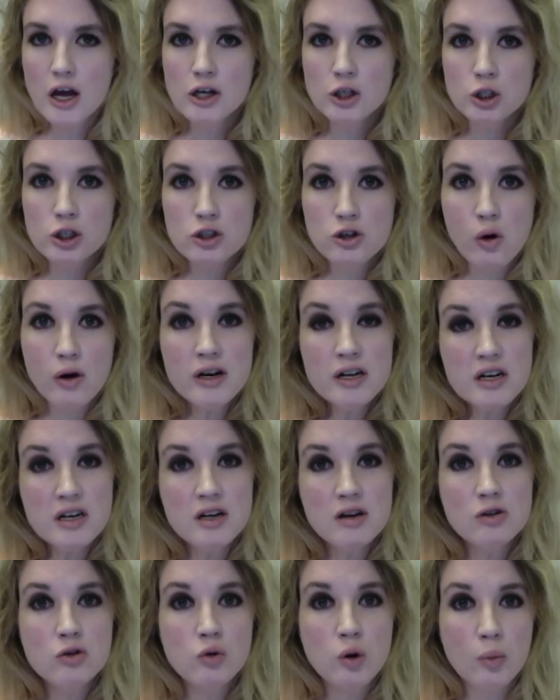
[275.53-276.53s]
she's going to
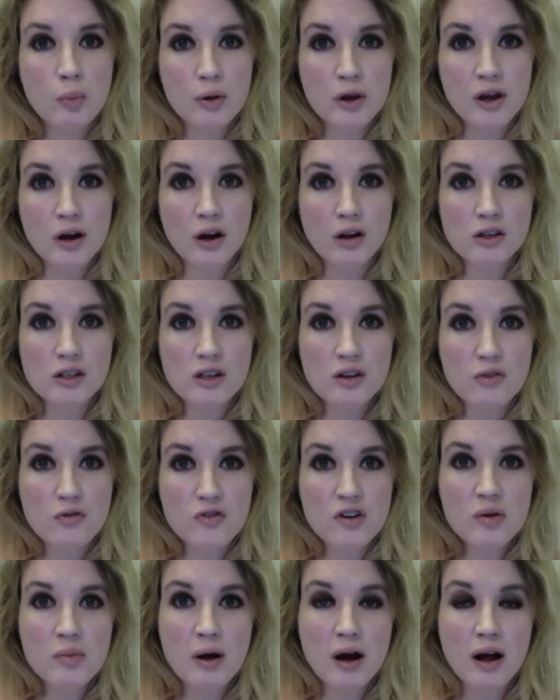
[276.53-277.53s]
need to appeal to the
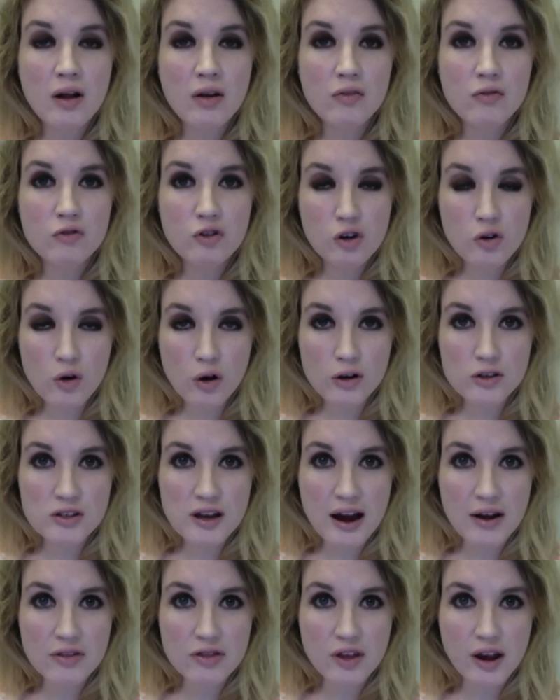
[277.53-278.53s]
female viewers
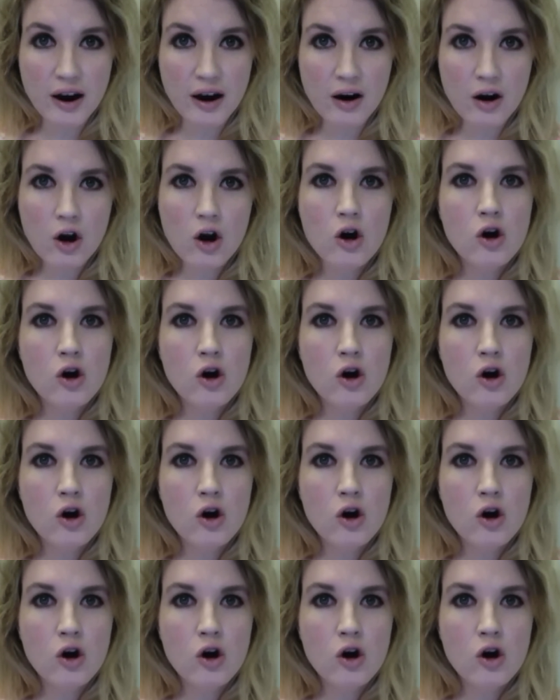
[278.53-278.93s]
out there